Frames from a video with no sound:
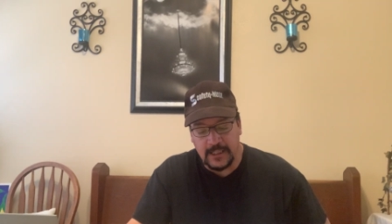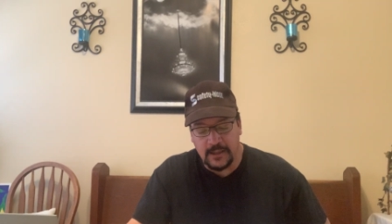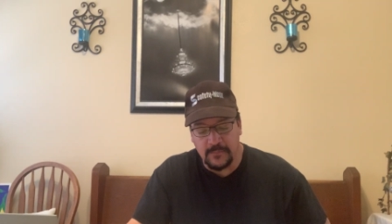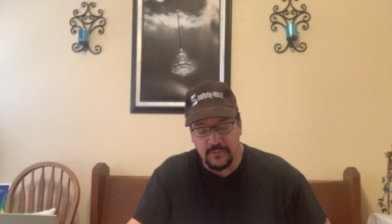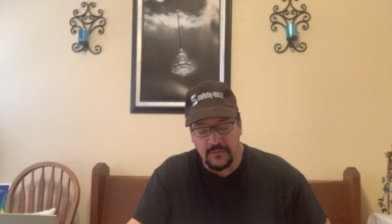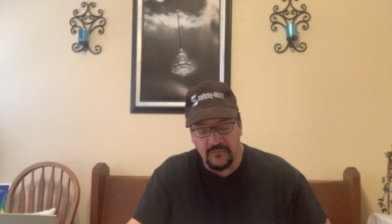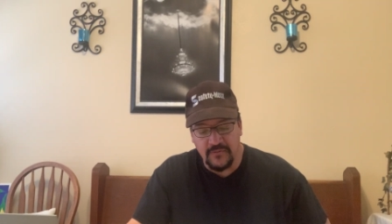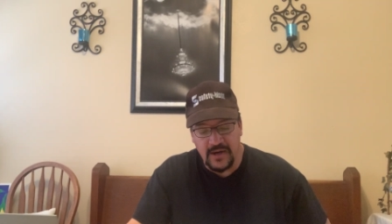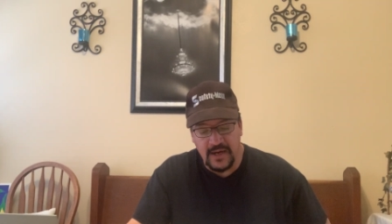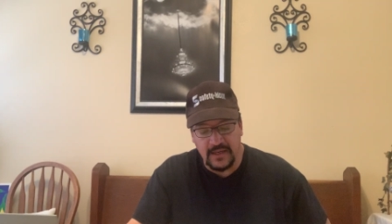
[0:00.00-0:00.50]

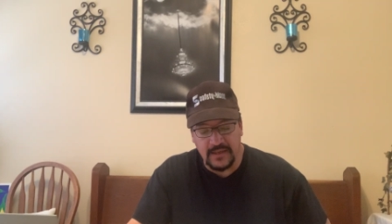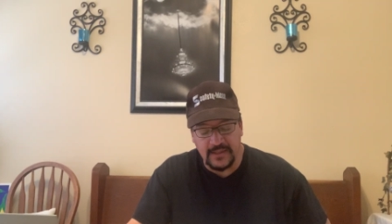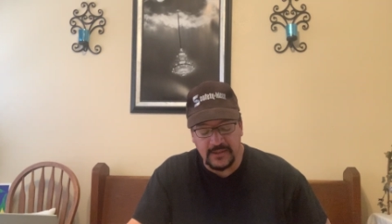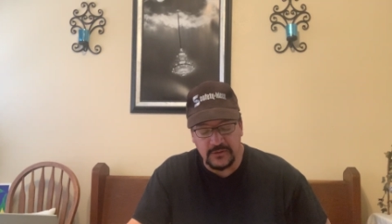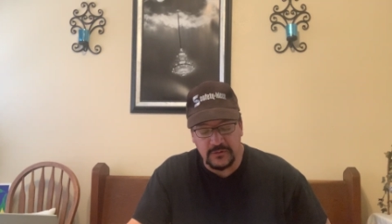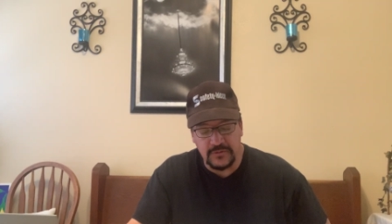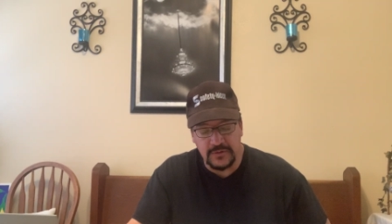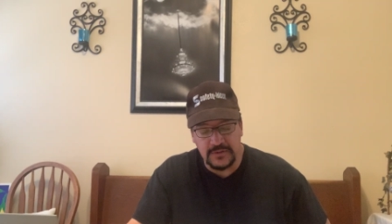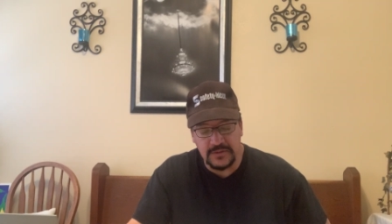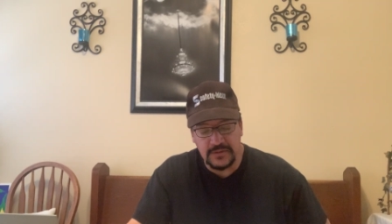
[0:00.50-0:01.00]
provide
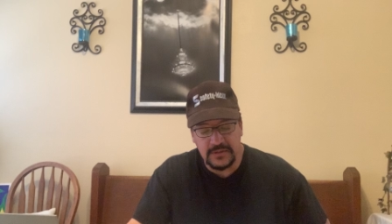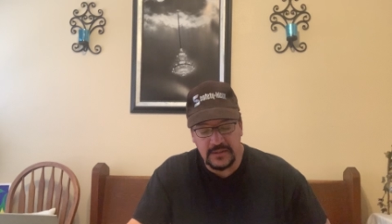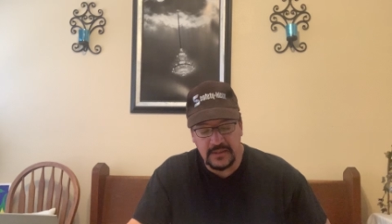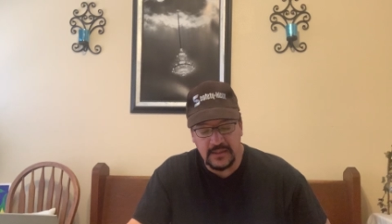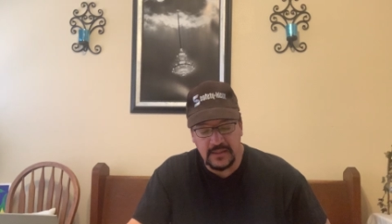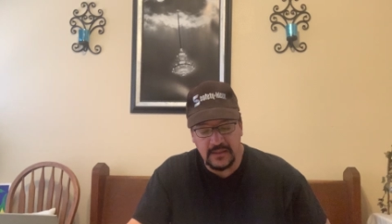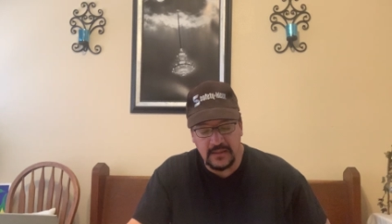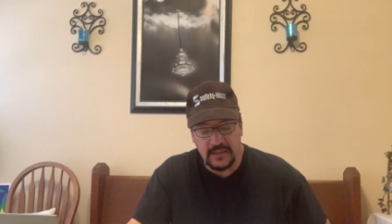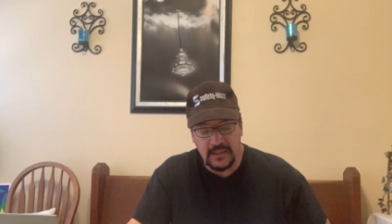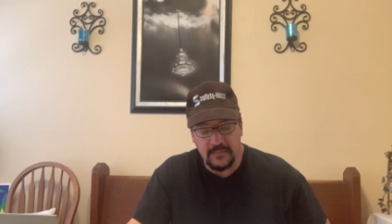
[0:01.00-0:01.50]

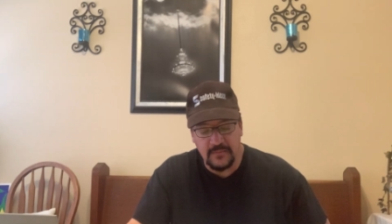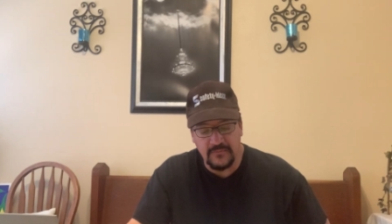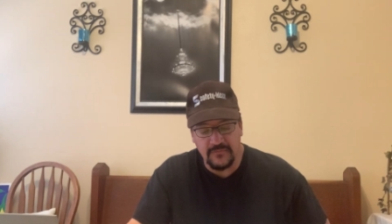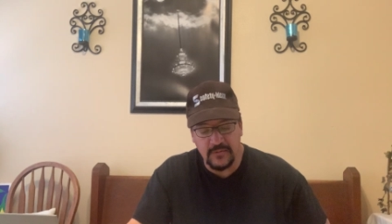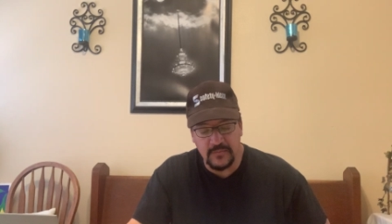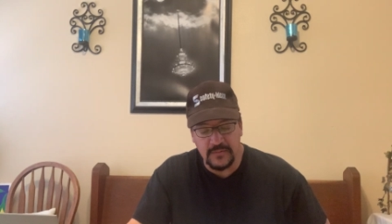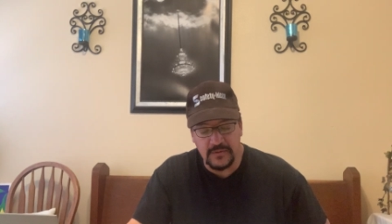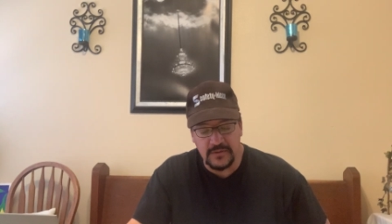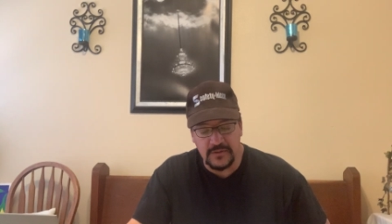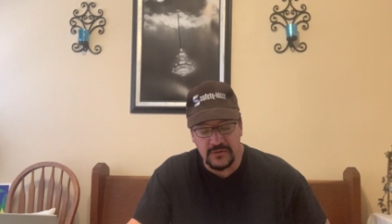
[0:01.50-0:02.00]
electricity coming
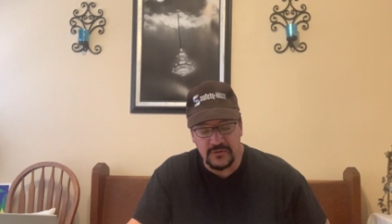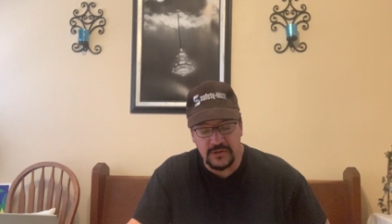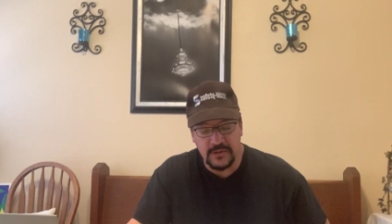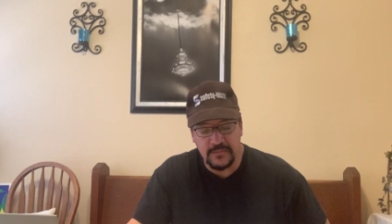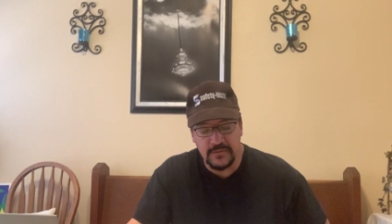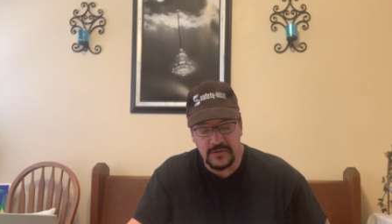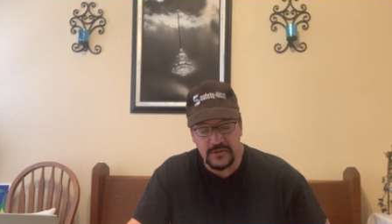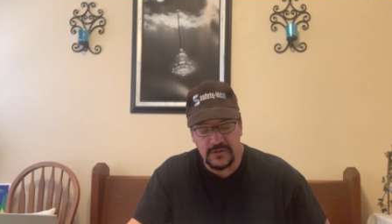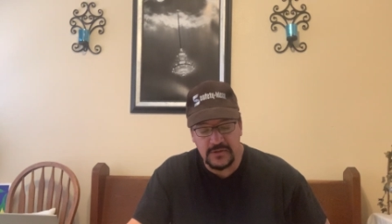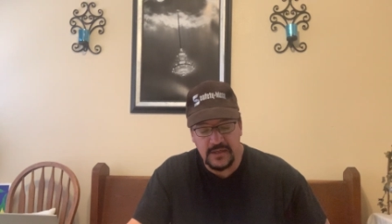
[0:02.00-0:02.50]
from the
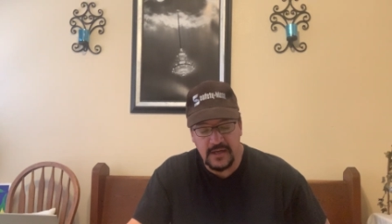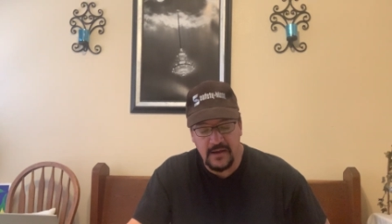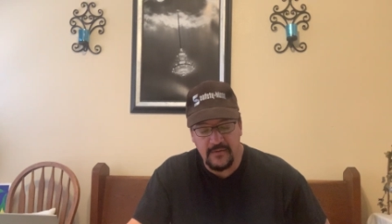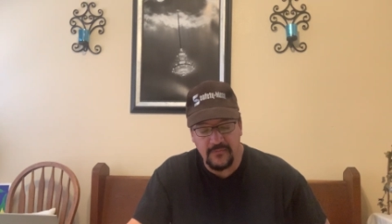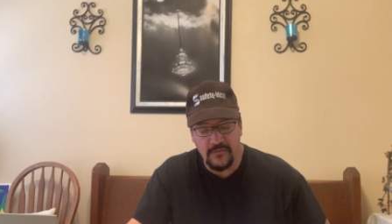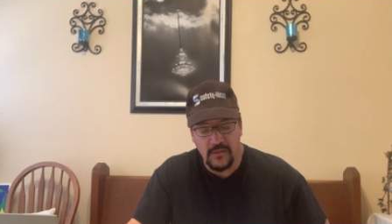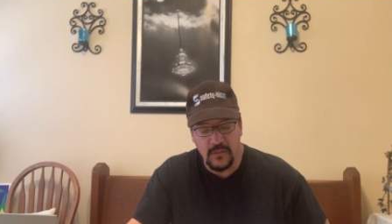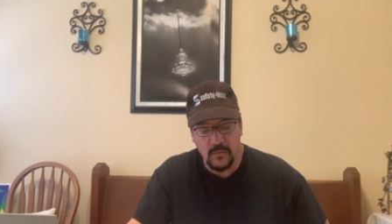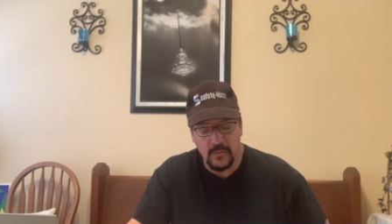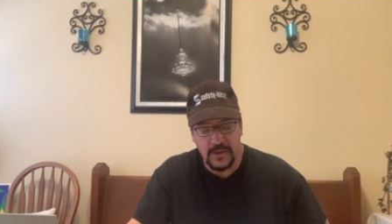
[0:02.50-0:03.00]
distributor
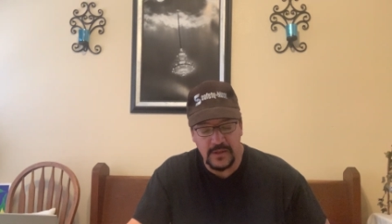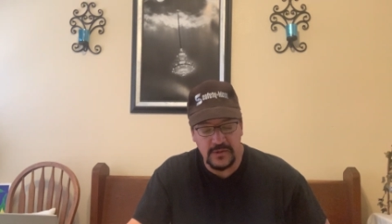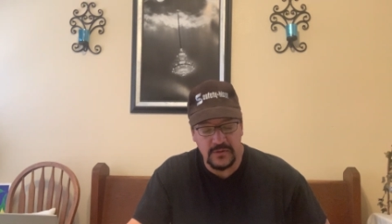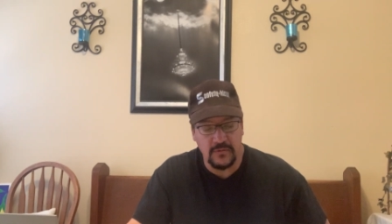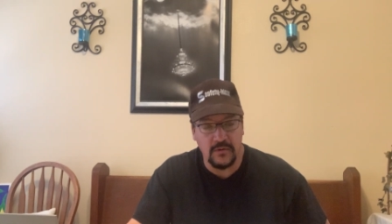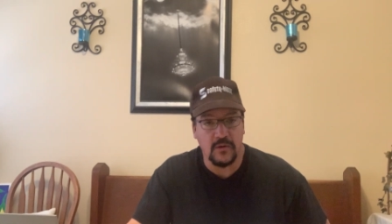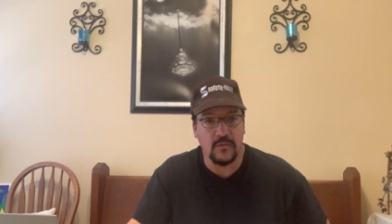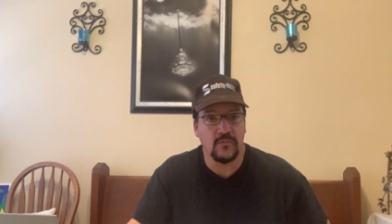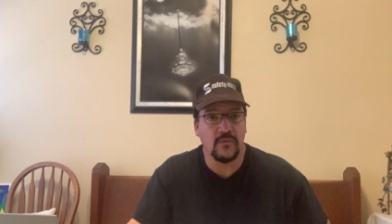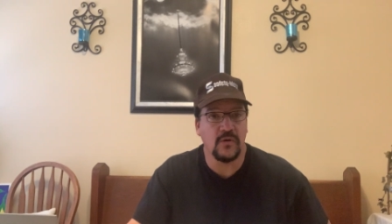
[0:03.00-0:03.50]
shaft all the way
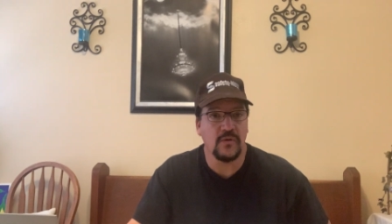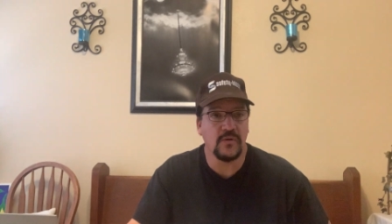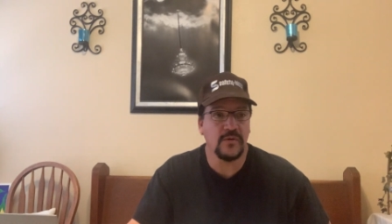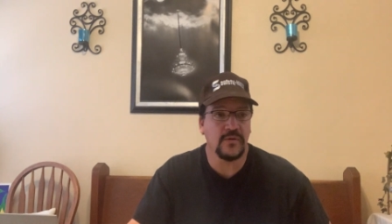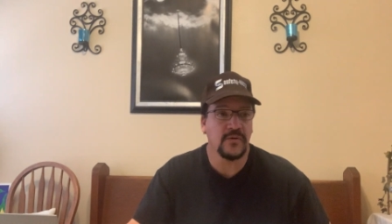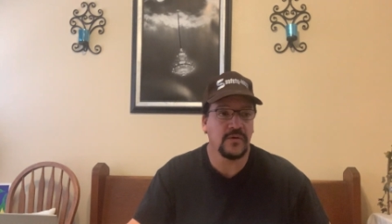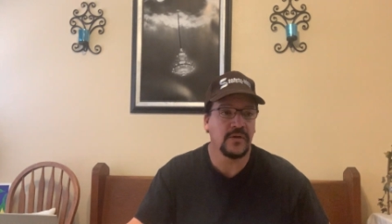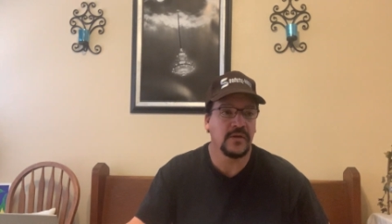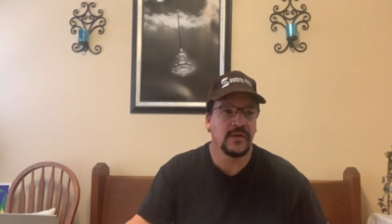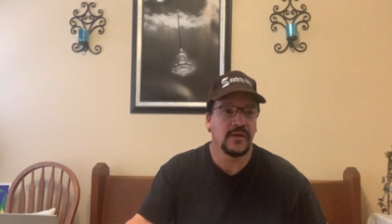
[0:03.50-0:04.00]
to our
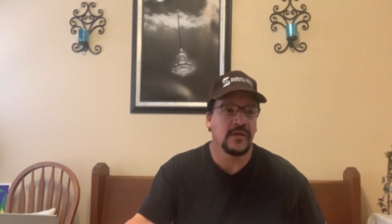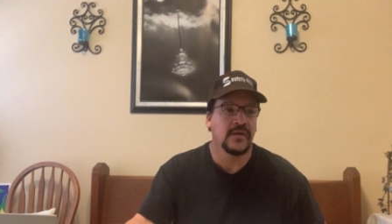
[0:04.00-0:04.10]
rotor,